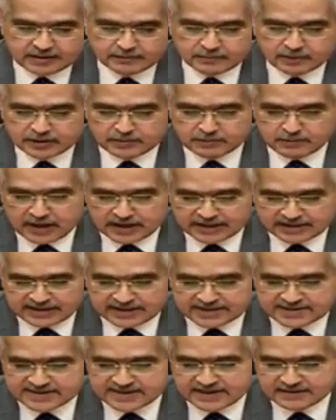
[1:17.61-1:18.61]
but
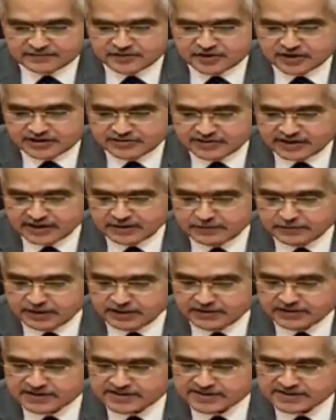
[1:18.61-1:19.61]
markets have generally
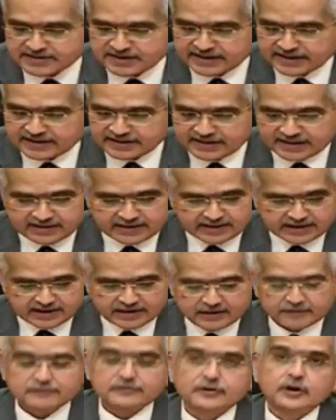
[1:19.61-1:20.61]
been disconnected
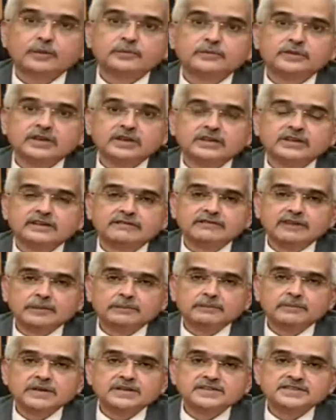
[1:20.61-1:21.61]
from the
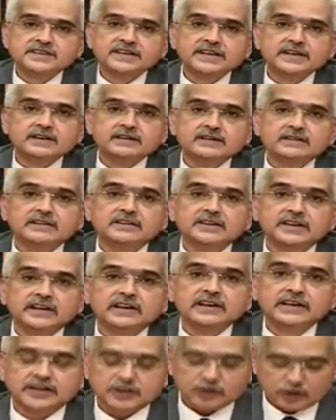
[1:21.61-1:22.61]
developments in the
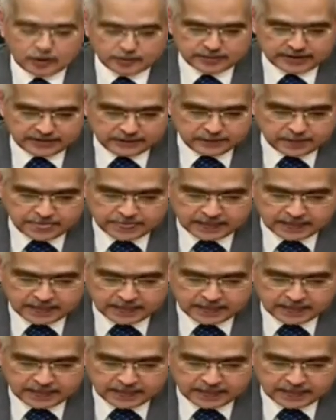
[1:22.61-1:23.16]
real economy.